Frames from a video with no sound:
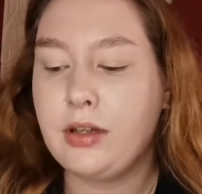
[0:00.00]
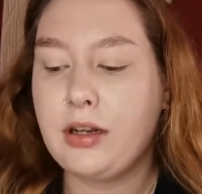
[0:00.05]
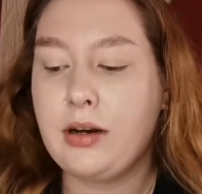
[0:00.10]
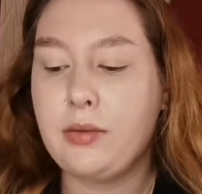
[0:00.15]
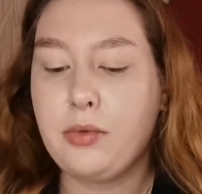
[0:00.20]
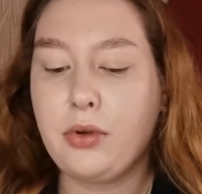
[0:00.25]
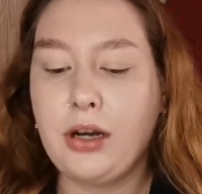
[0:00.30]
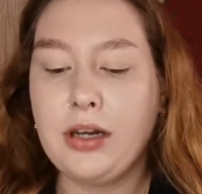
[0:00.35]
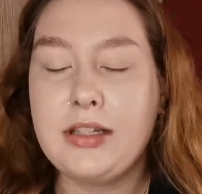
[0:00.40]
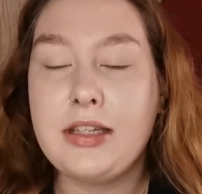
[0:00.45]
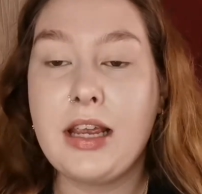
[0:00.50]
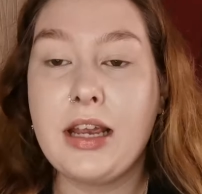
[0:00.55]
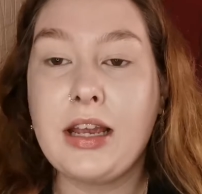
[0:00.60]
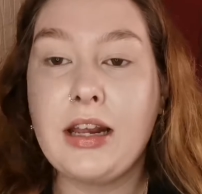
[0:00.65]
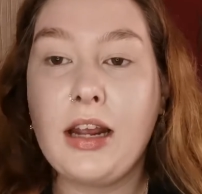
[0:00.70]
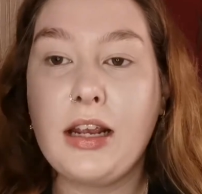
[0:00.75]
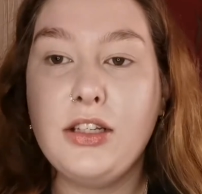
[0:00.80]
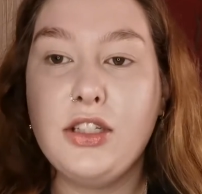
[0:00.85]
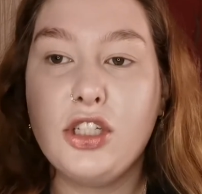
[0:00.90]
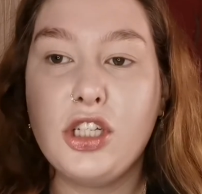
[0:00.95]
And I'm going to take
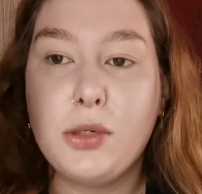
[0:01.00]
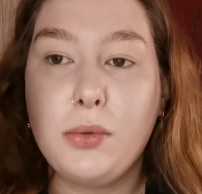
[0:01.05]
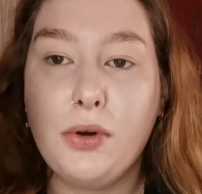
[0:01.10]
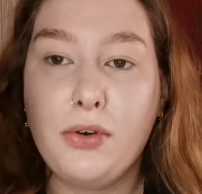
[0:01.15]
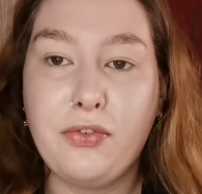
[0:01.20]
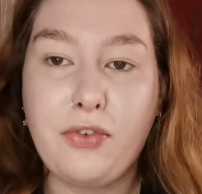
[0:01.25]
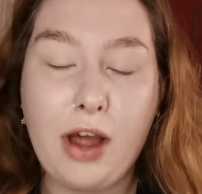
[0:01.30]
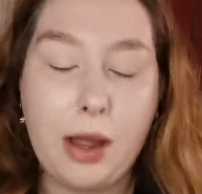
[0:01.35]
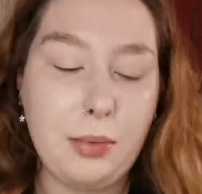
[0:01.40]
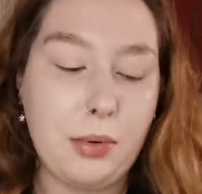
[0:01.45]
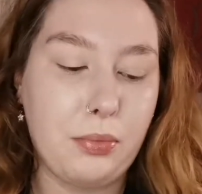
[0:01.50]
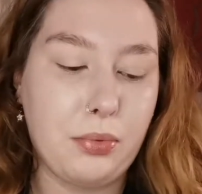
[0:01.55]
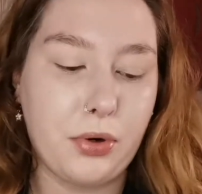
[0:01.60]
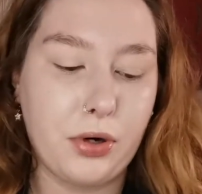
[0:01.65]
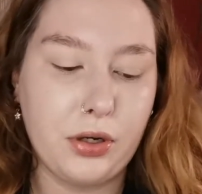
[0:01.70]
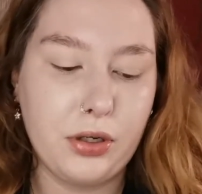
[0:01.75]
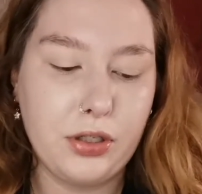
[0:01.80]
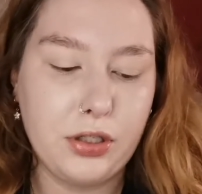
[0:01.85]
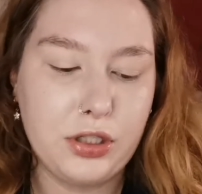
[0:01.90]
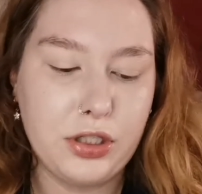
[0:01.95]
a nice duo fibre
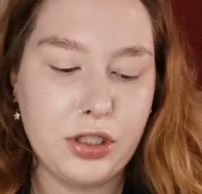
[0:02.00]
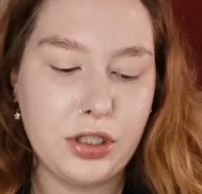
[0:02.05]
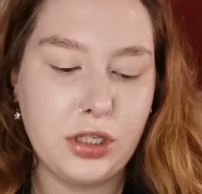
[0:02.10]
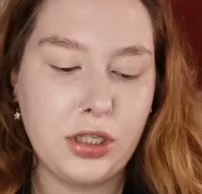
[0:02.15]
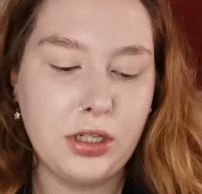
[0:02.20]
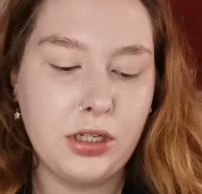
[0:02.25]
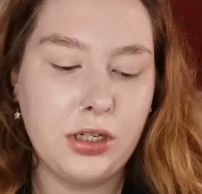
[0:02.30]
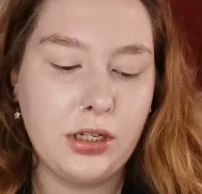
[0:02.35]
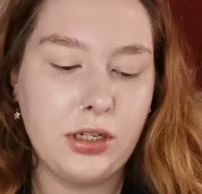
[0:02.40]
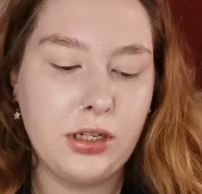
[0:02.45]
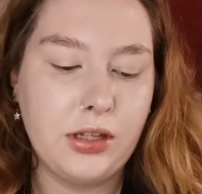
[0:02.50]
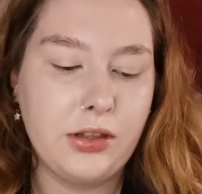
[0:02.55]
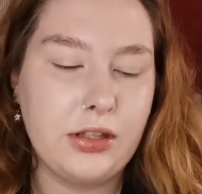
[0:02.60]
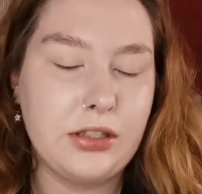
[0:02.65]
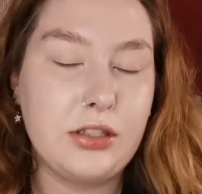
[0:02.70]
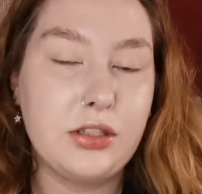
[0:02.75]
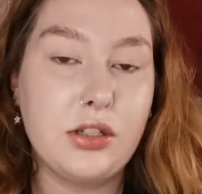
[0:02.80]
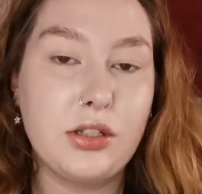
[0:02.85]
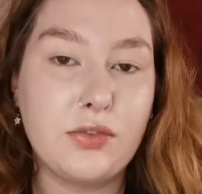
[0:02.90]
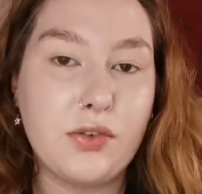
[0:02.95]
brush.
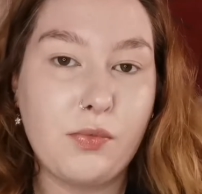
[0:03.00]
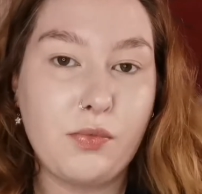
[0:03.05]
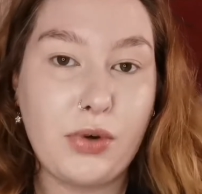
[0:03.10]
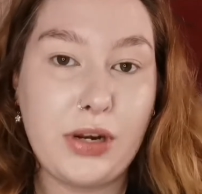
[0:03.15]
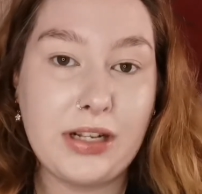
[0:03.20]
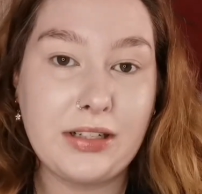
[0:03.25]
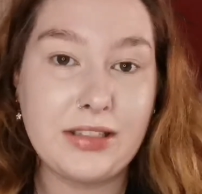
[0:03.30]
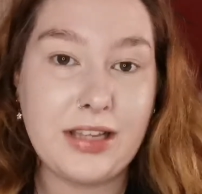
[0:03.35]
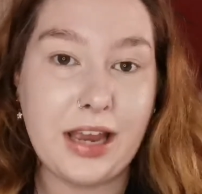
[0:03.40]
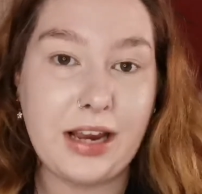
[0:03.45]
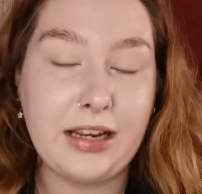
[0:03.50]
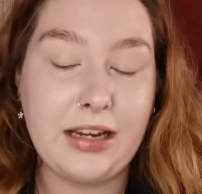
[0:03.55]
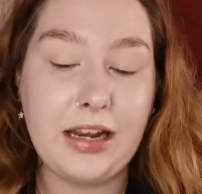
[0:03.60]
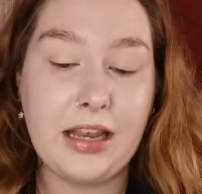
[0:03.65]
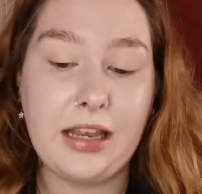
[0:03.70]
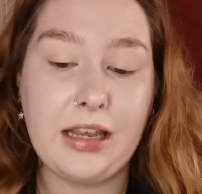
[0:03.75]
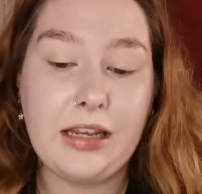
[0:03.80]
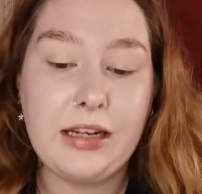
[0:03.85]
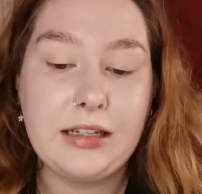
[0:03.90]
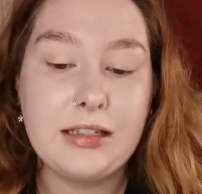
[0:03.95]
This is just from Real
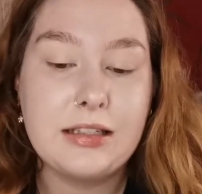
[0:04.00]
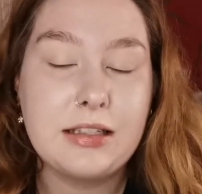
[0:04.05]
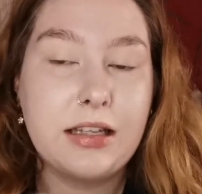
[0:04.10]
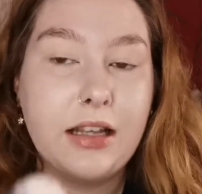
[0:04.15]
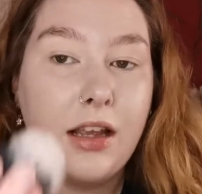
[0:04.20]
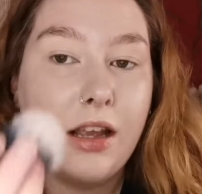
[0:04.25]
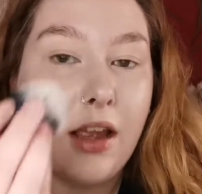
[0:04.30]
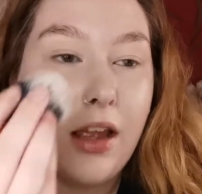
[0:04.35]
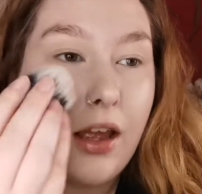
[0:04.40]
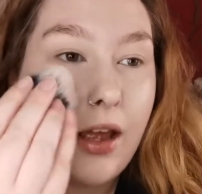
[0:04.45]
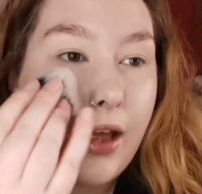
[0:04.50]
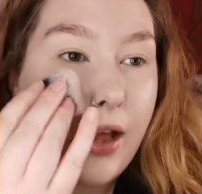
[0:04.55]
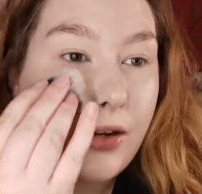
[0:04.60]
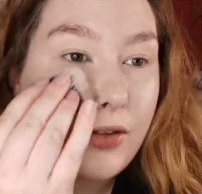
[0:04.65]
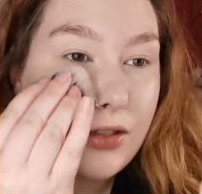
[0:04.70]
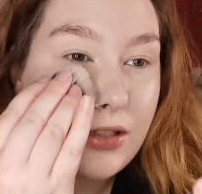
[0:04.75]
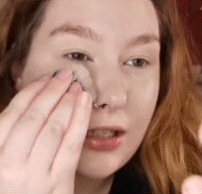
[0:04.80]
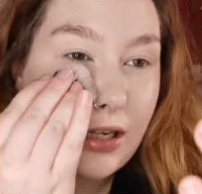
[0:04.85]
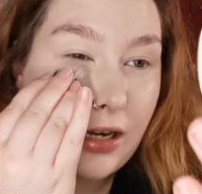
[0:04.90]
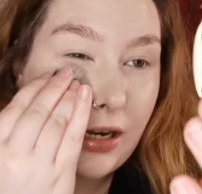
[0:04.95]
Techniques.
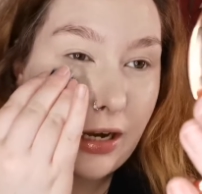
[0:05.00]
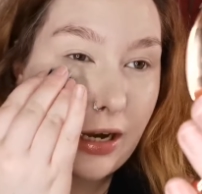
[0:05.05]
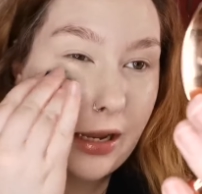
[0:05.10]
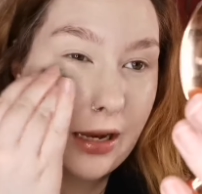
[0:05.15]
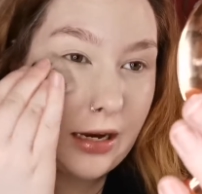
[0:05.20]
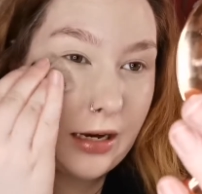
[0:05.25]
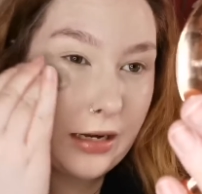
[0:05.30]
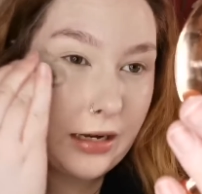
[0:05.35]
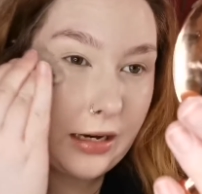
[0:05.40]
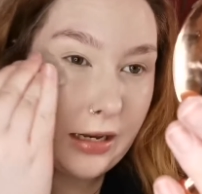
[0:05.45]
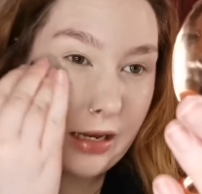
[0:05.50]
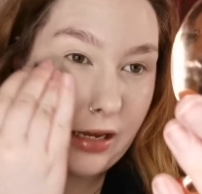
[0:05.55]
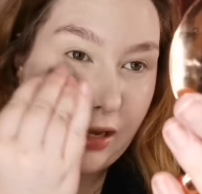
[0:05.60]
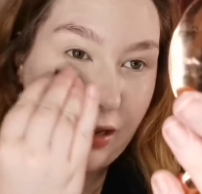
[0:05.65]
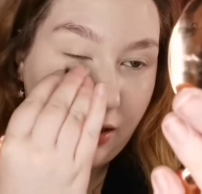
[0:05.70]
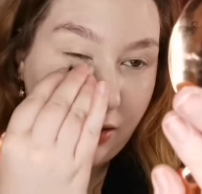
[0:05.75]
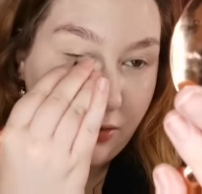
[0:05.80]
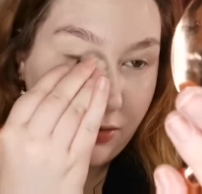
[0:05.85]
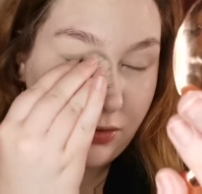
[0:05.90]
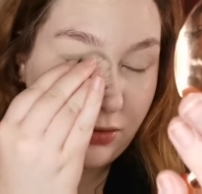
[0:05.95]
And just
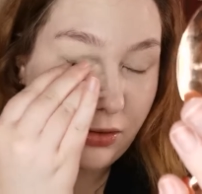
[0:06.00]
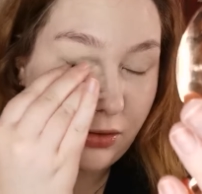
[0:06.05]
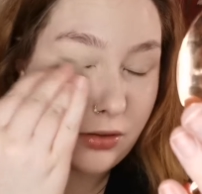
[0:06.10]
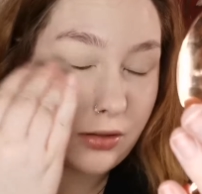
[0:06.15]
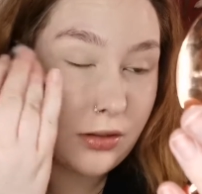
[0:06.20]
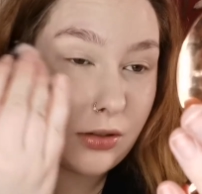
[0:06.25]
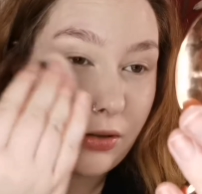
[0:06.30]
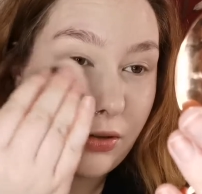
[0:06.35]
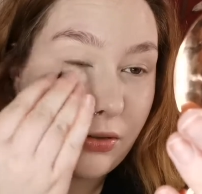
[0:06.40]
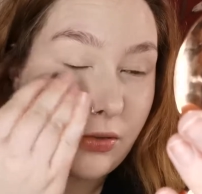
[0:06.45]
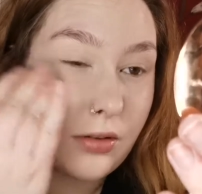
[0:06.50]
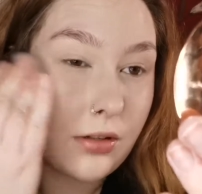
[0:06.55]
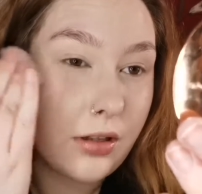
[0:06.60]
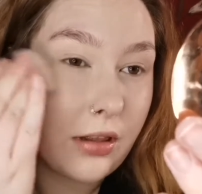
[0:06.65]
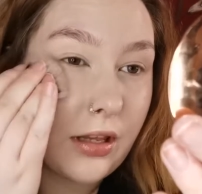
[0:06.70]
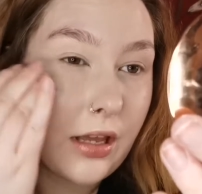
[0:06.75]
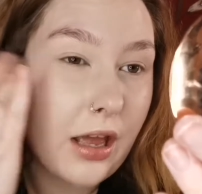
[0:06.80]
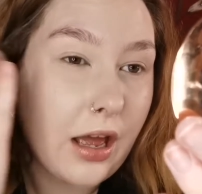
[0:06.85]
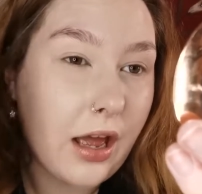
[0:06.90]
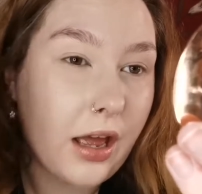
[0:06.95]
lightly dust under
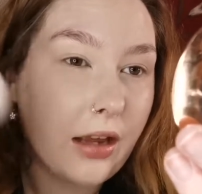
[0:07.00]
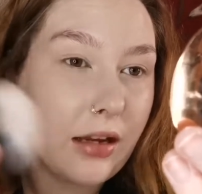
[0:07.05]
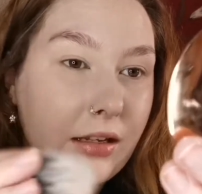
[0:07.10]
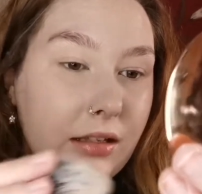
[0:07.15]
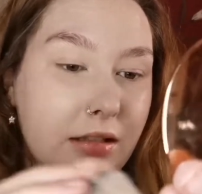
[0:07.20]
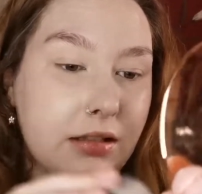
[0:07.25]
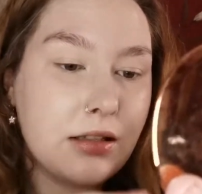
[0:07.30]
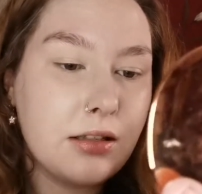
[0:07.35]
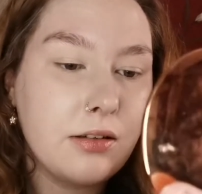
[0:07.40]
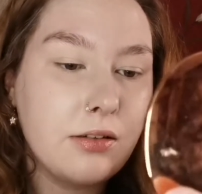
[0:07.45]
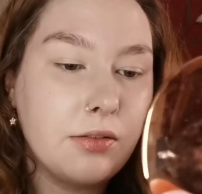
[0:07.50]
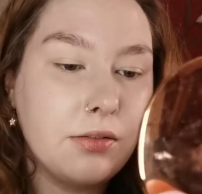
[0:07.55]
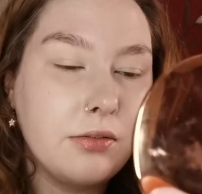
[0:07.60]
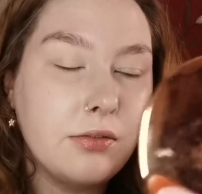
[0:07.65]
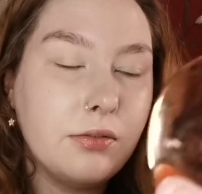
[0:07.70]
the eyes.